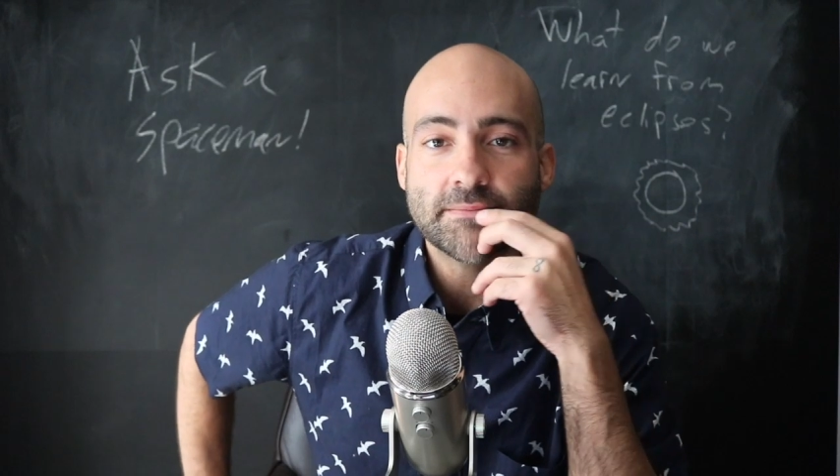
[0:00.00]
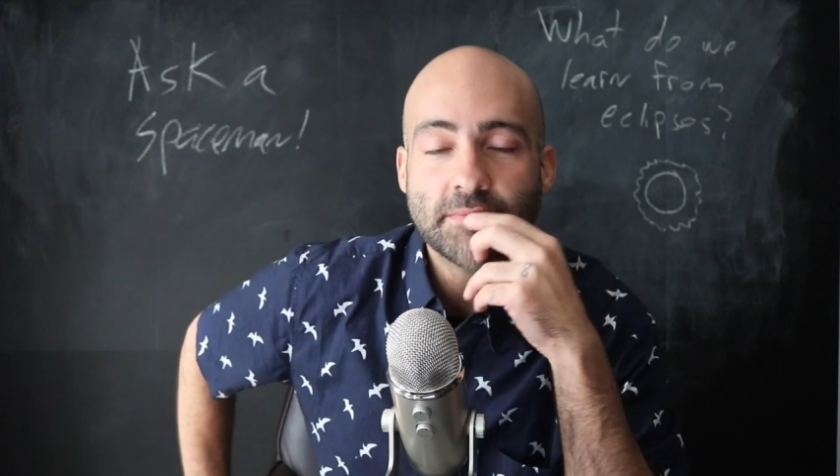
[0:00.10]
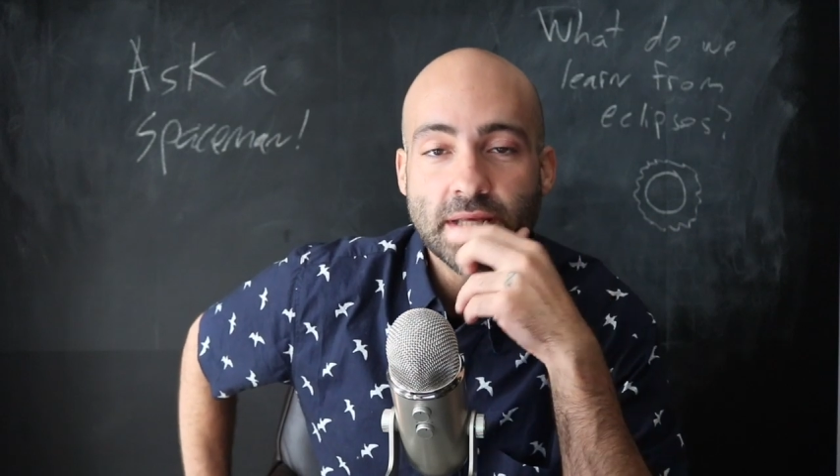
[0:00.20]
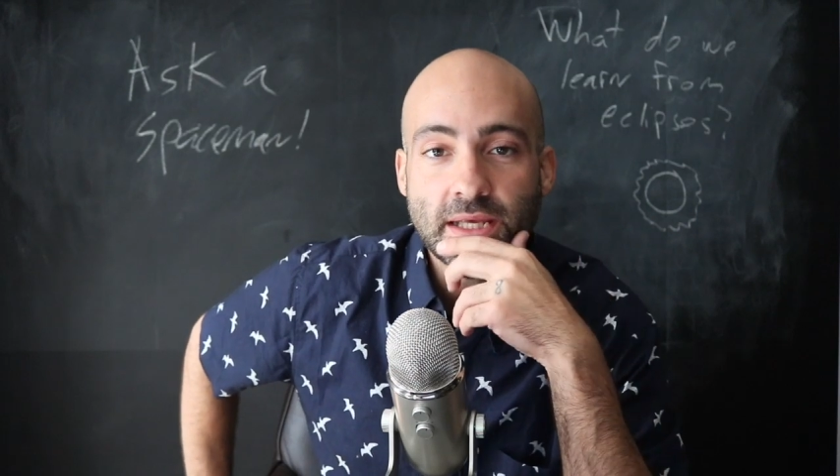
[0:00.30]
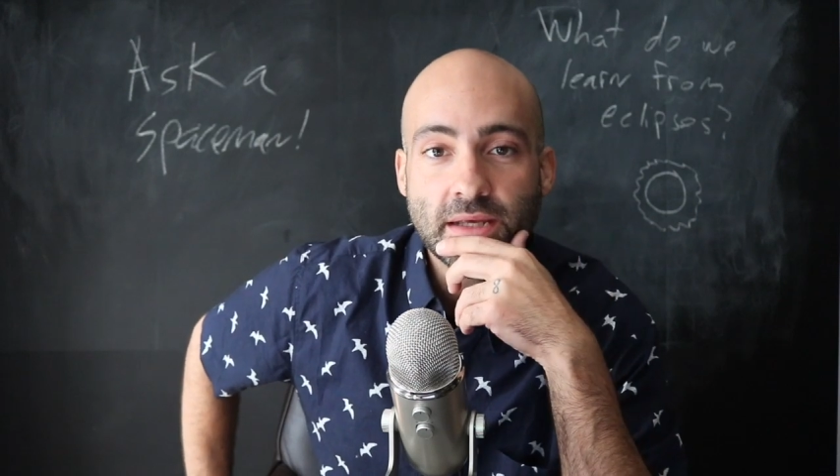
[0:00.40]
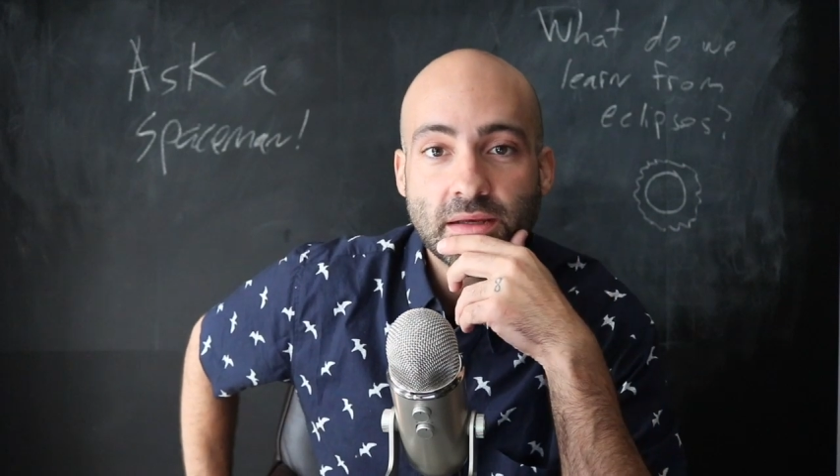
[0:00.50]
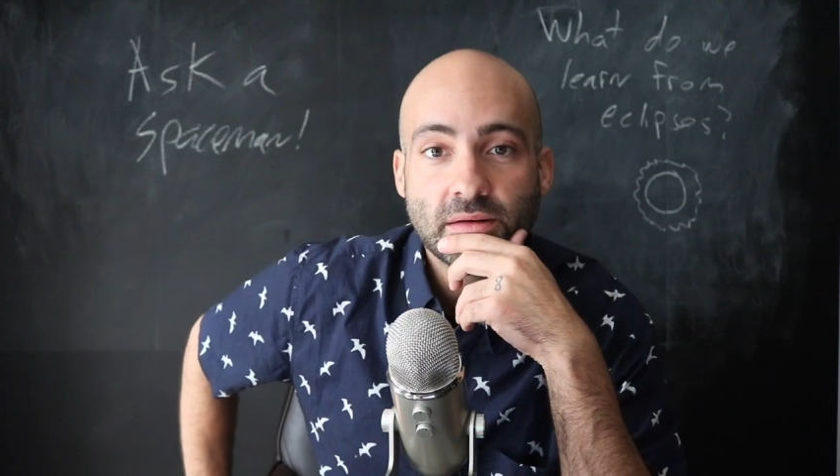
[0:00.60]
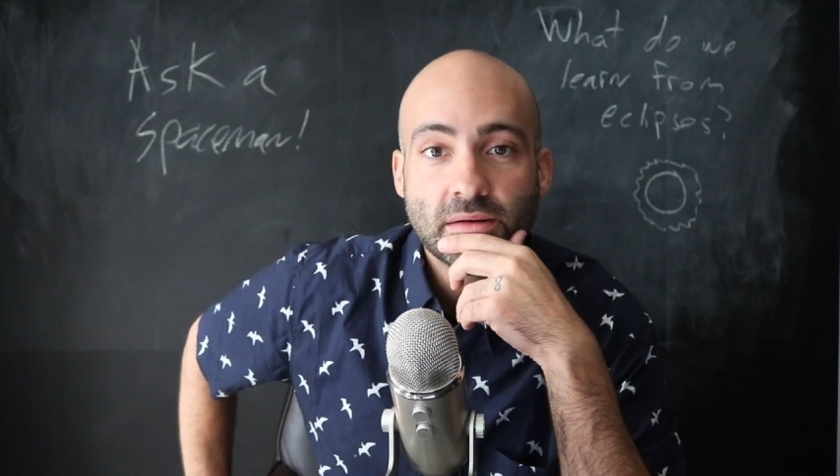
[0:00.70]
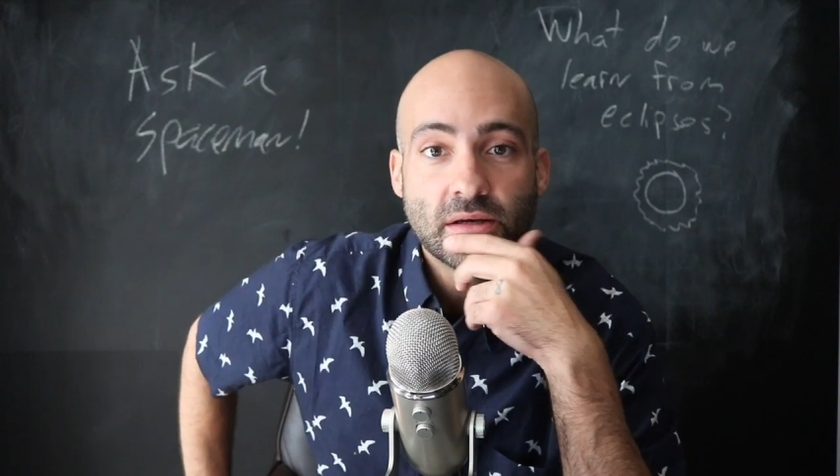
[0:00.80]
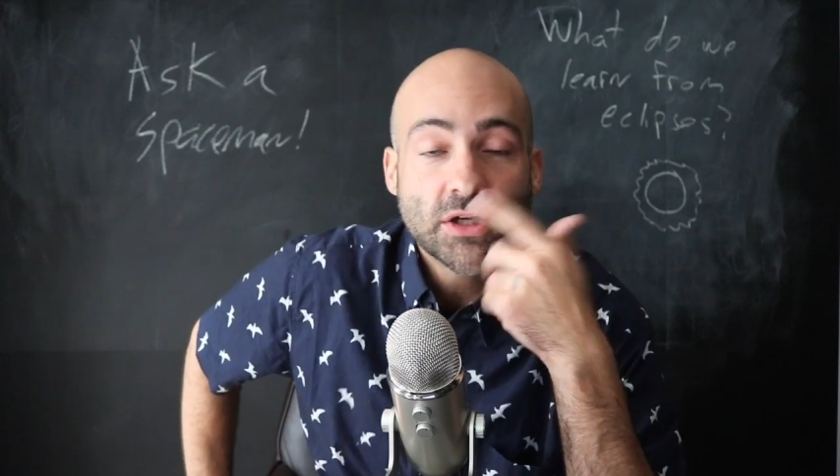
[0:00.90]
be
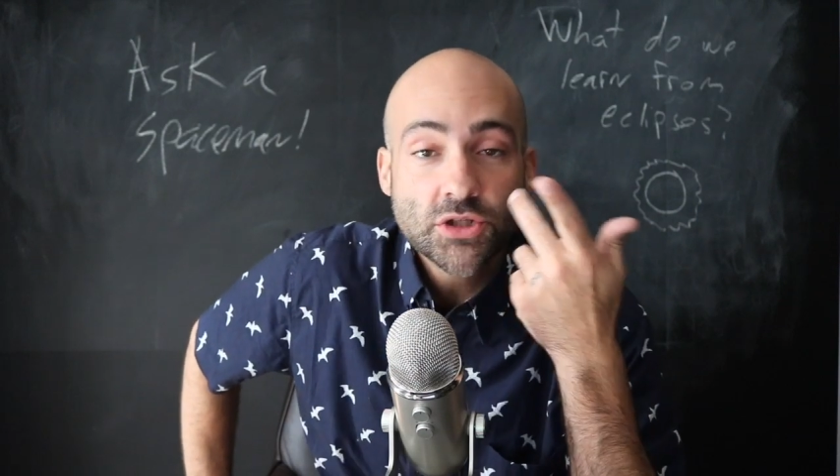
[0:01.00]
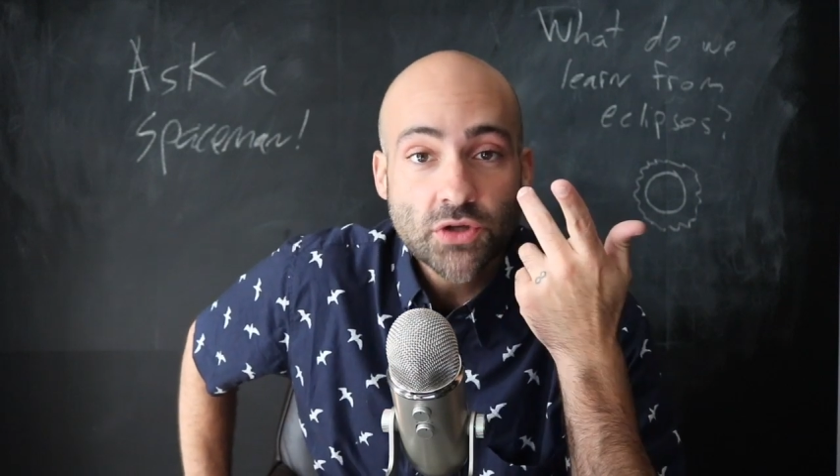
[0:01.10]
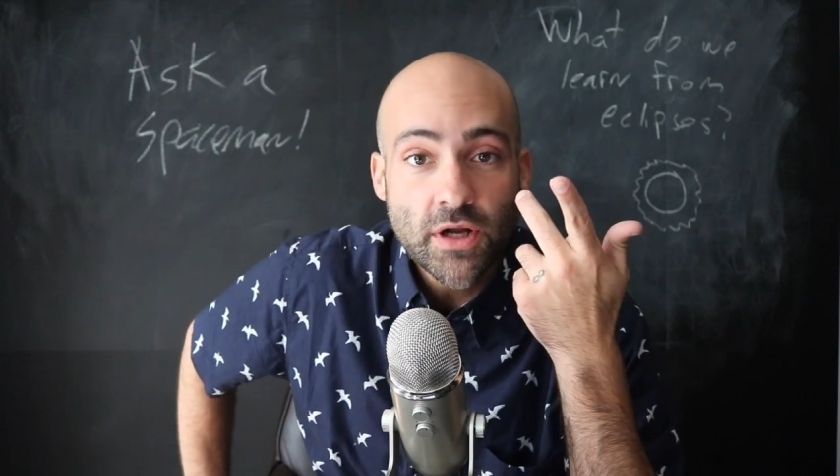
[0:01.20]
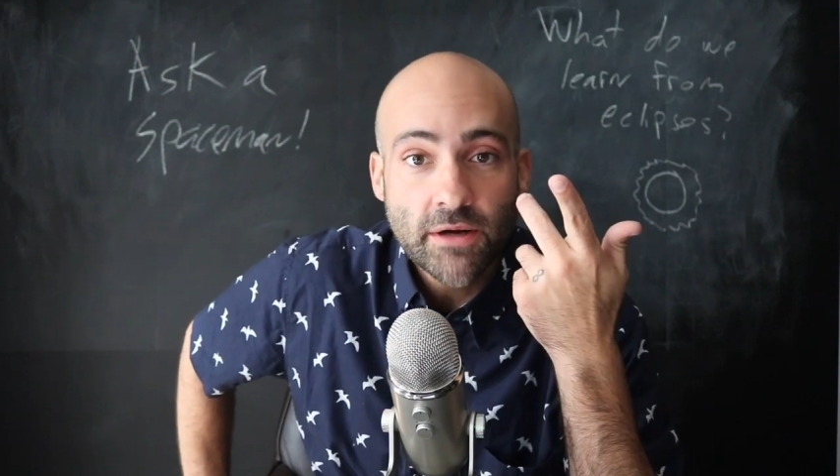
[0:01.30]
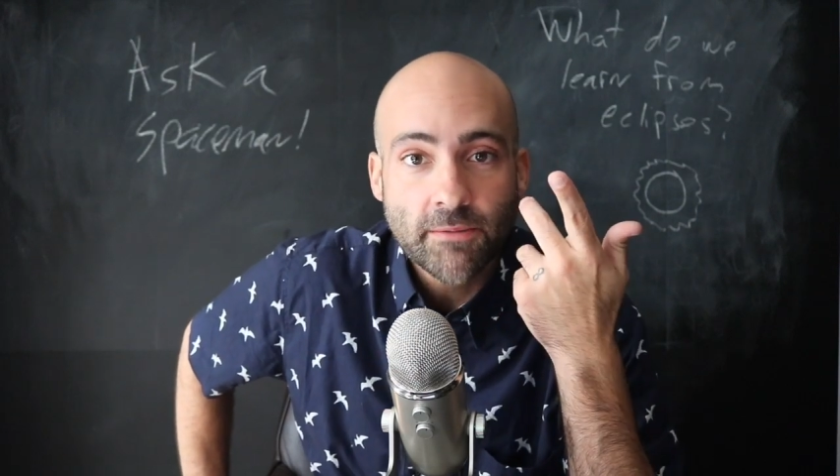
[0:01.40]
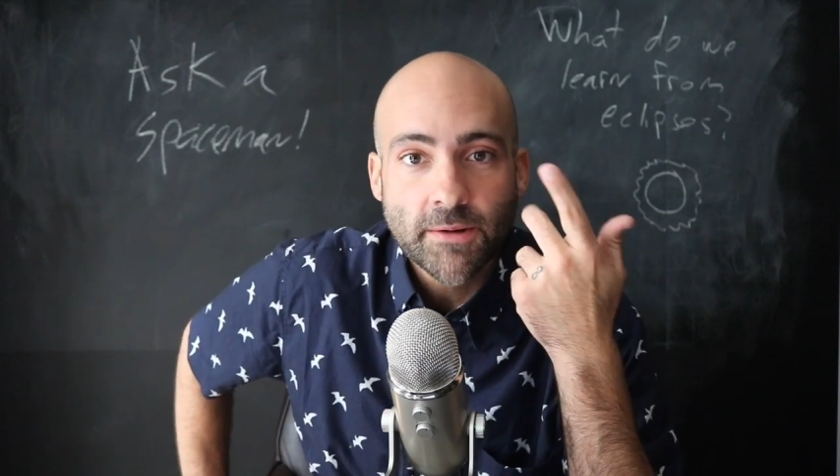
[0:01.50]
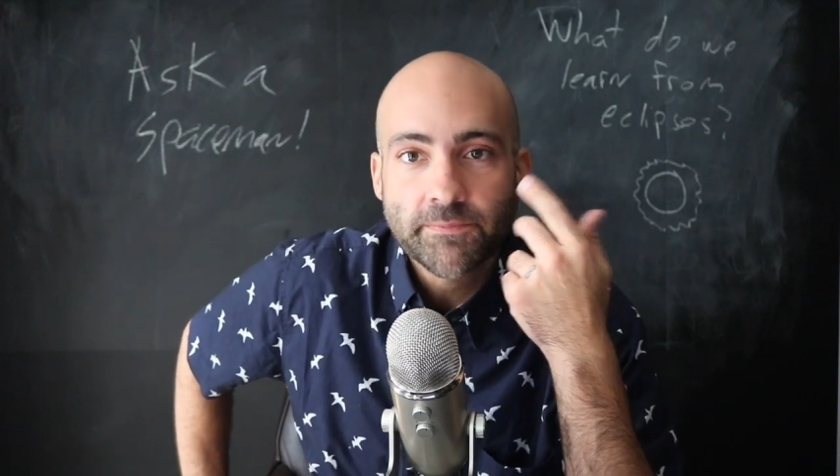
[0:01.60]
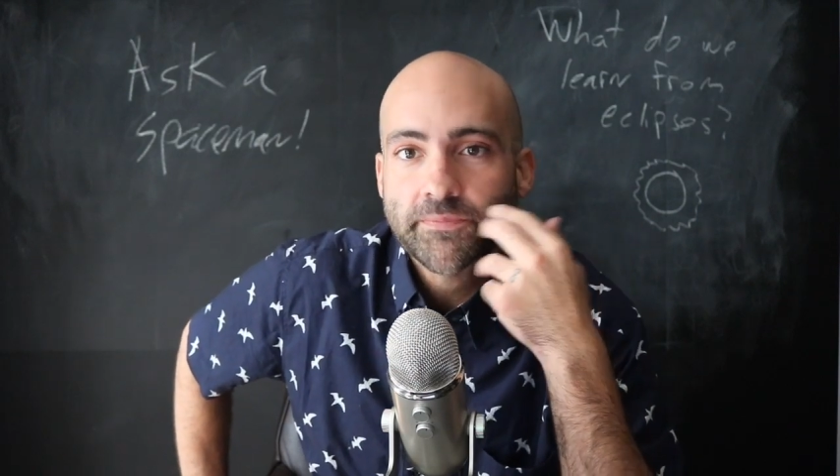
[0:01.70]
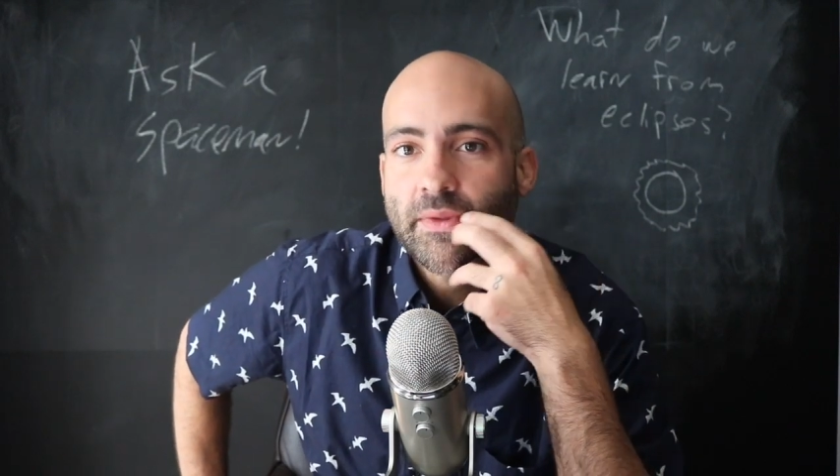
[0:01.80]
an astronomer.